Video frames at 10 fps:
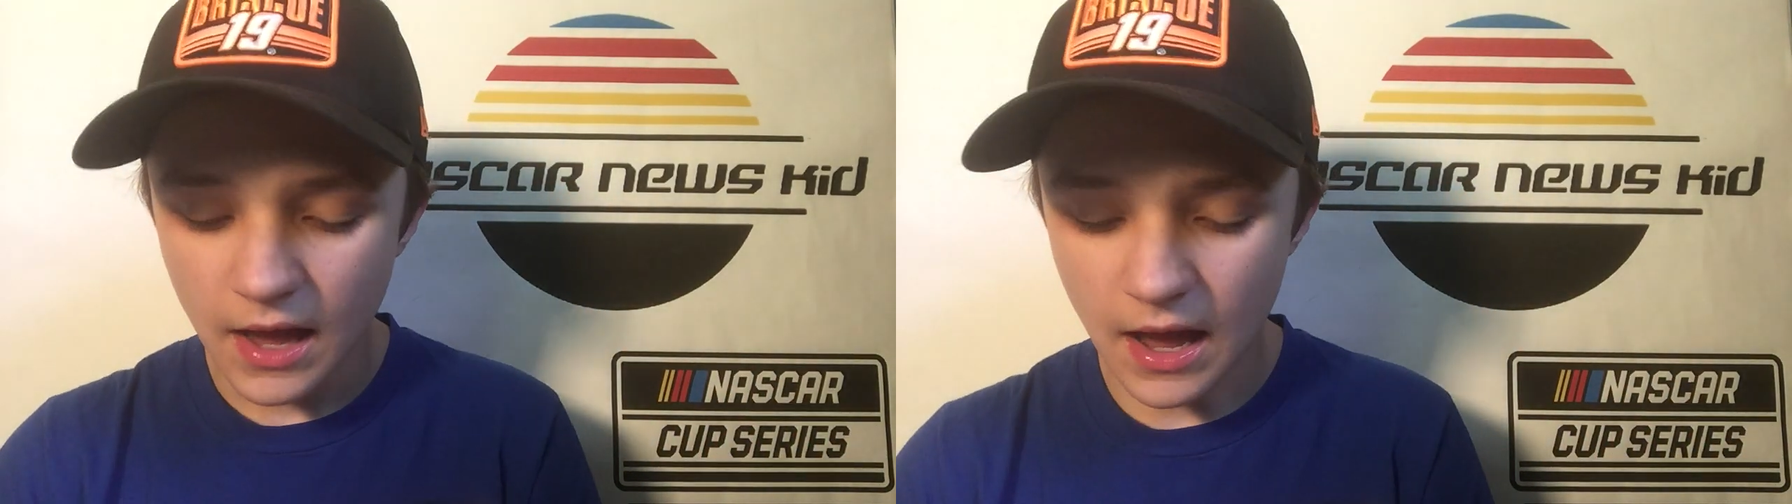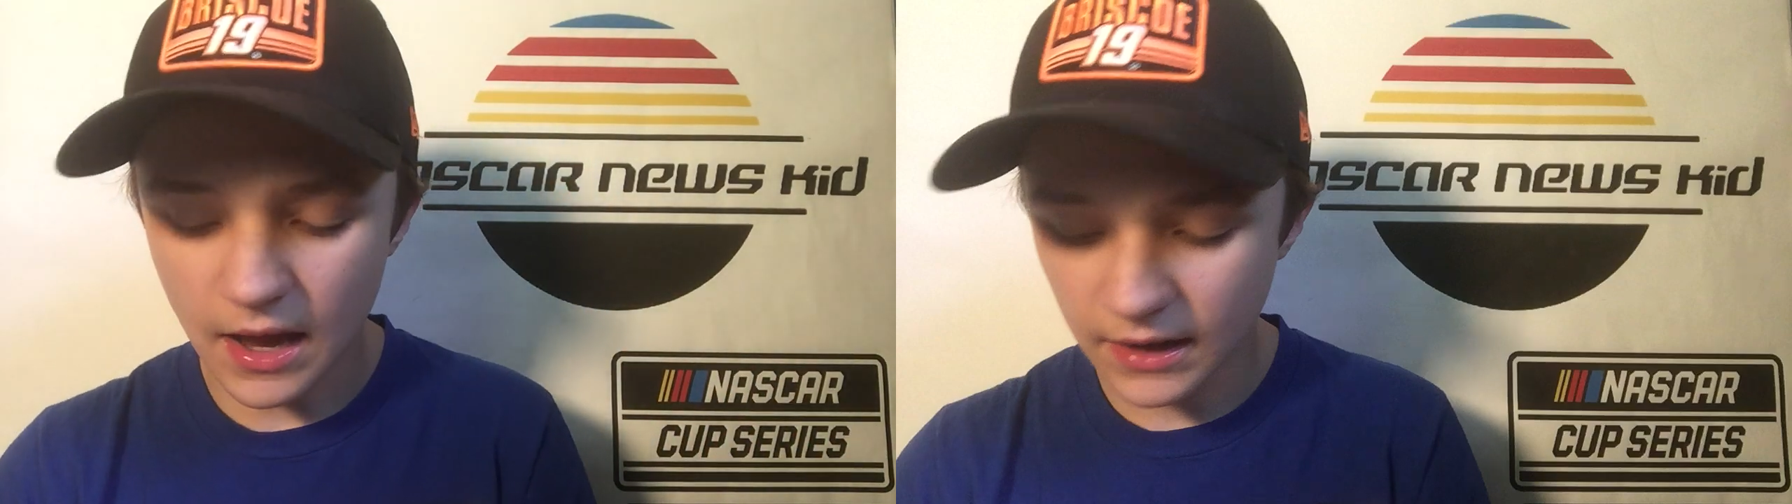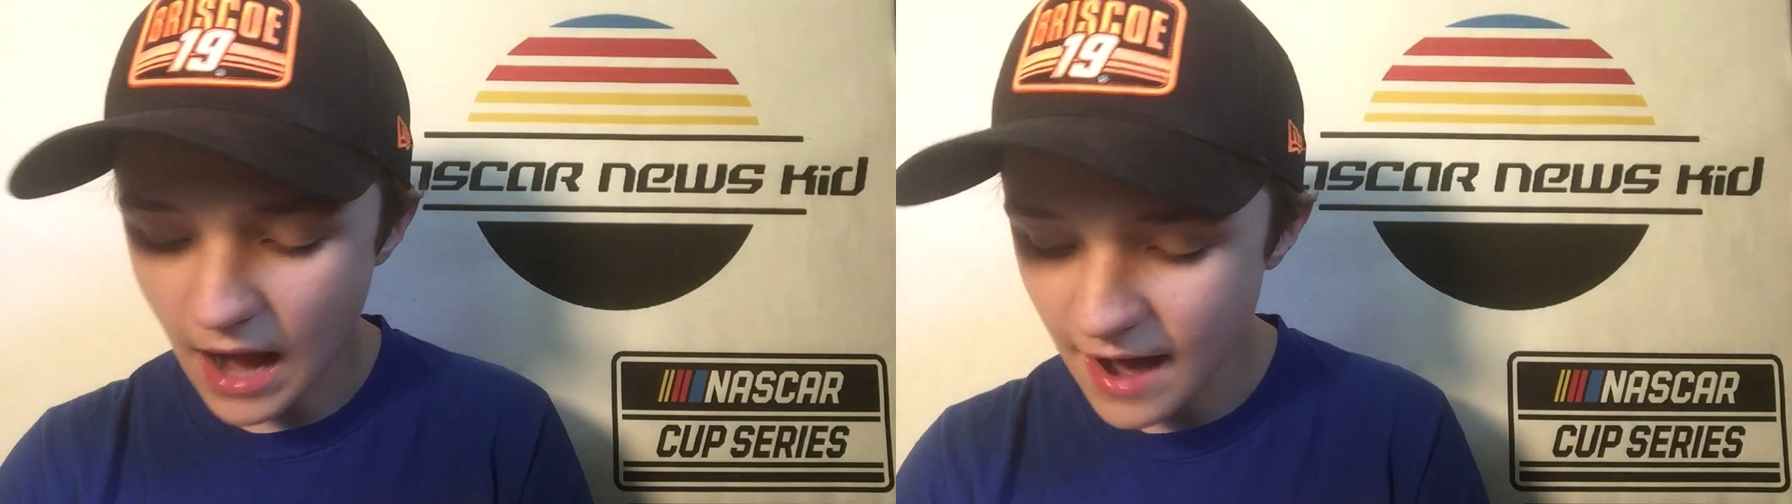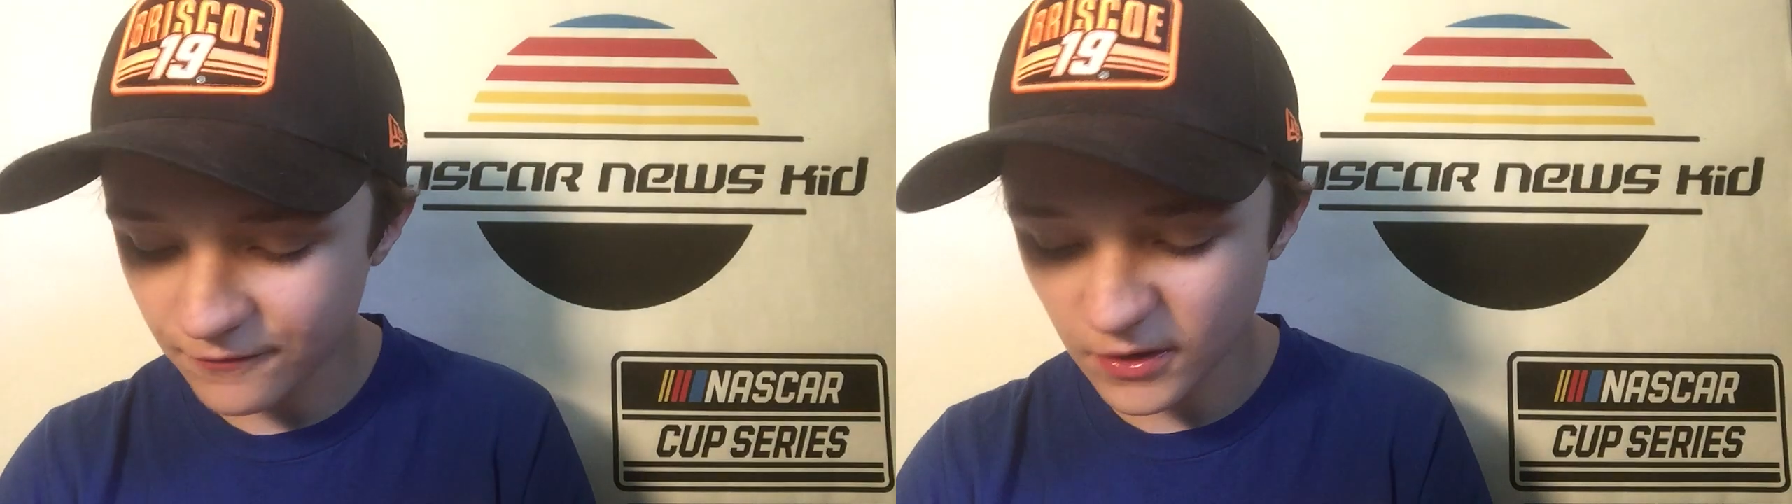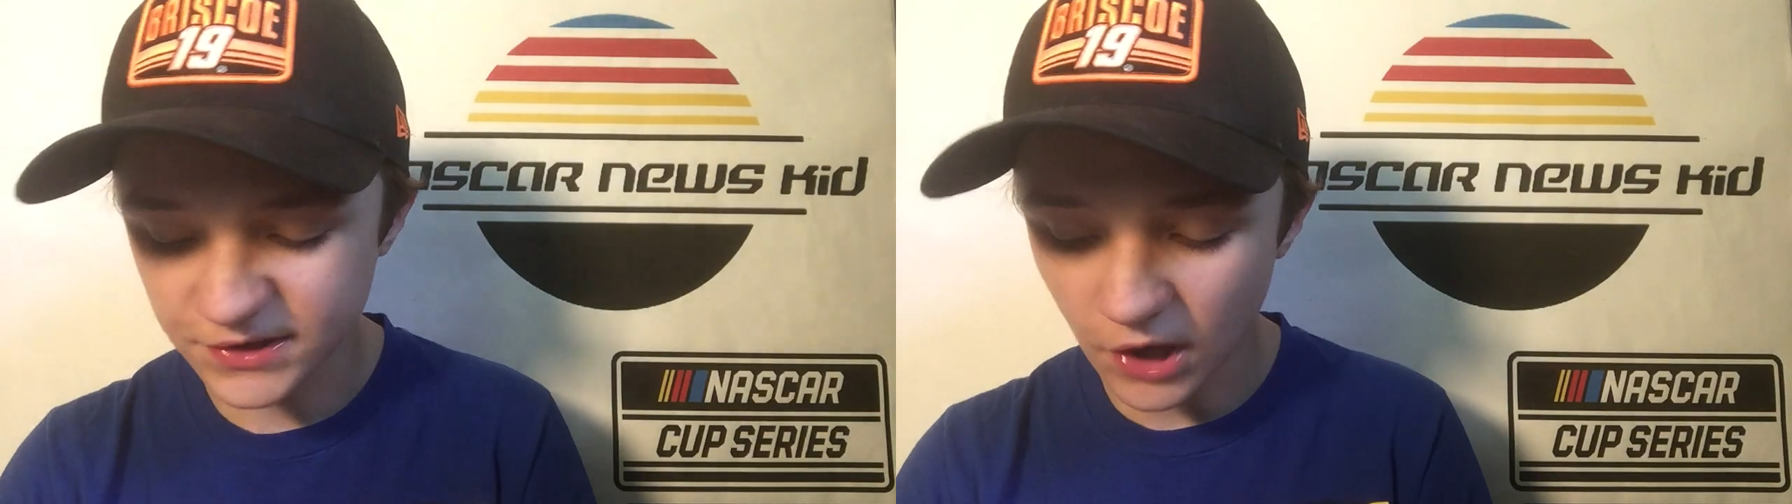And I
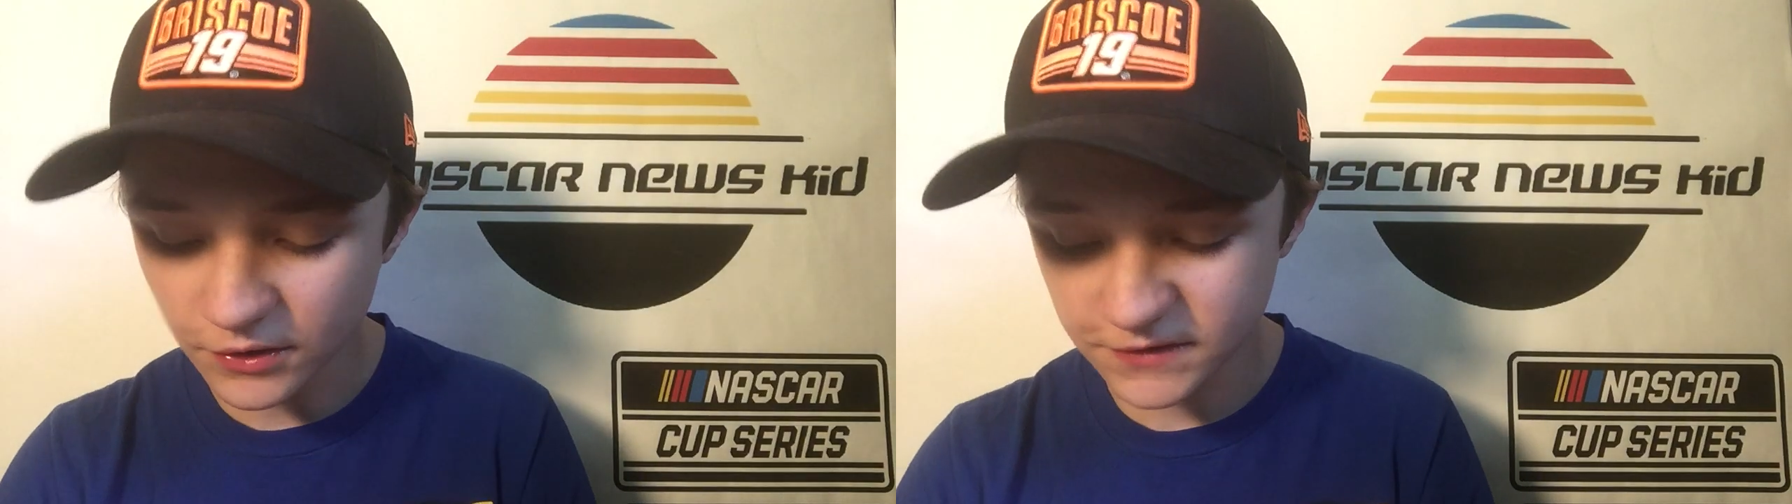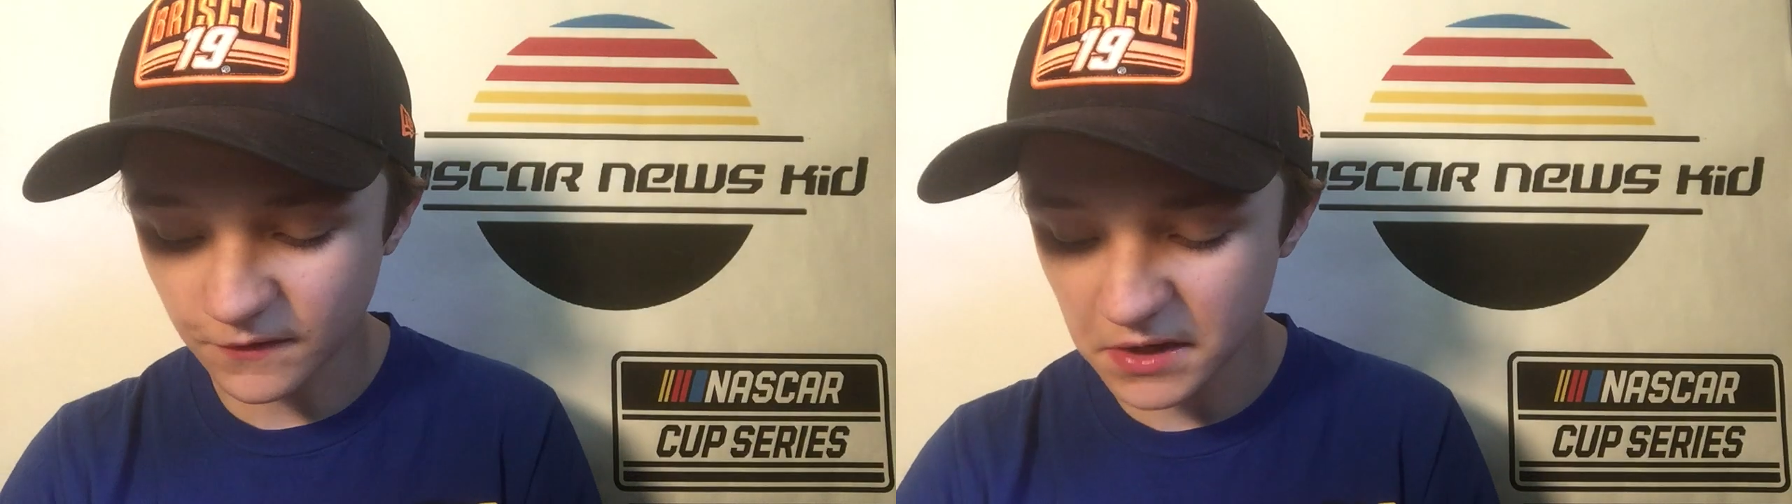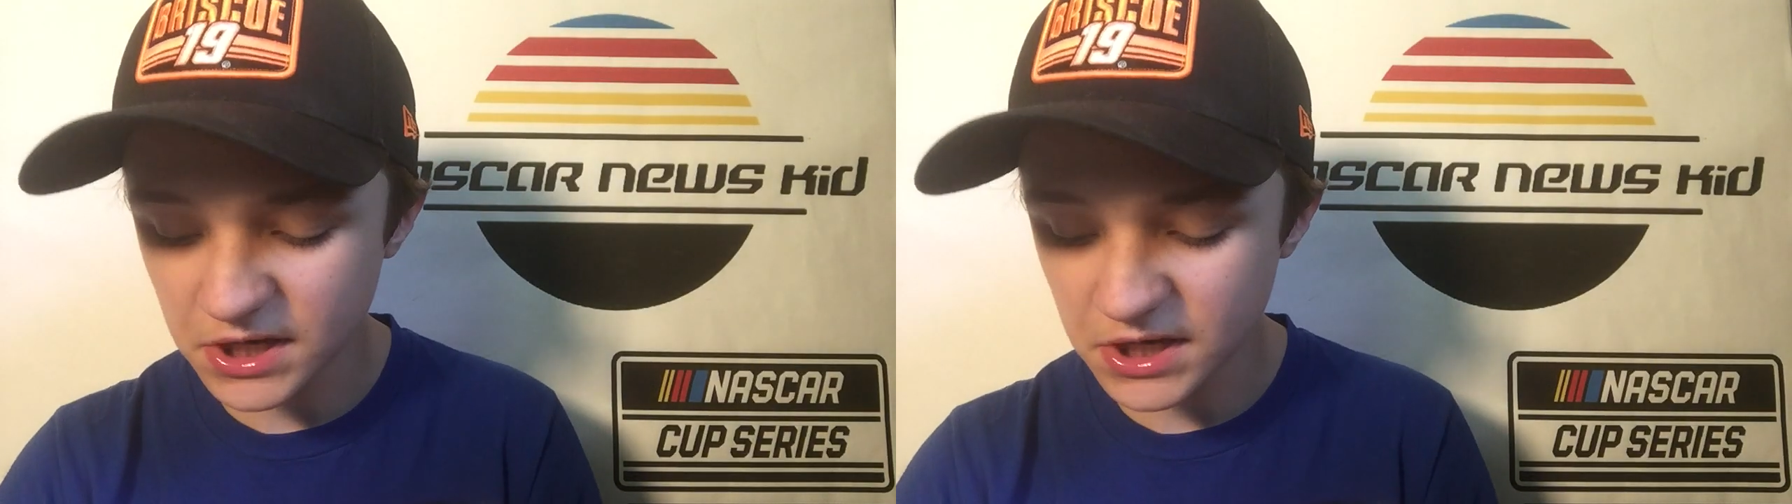have results for